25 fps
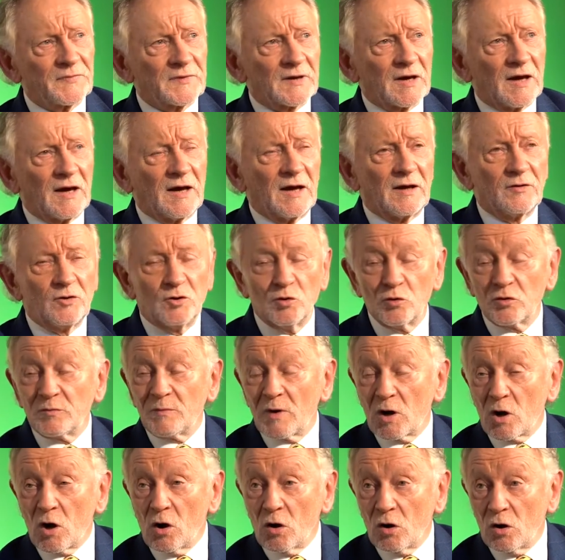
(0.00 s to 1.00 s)
uh, Ewan
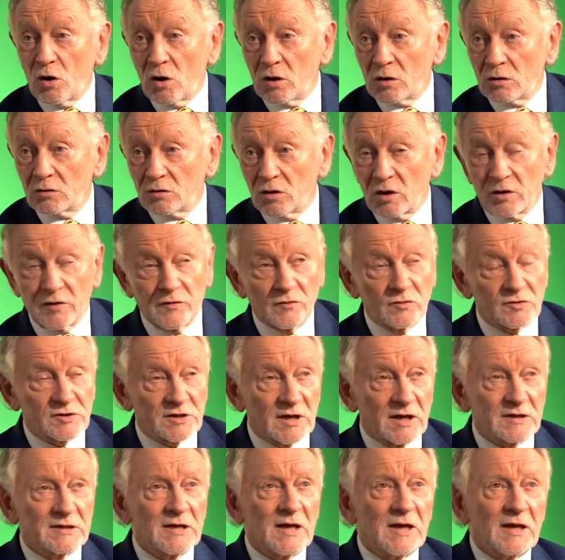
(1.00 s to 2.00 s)
MacColl, all of those guys.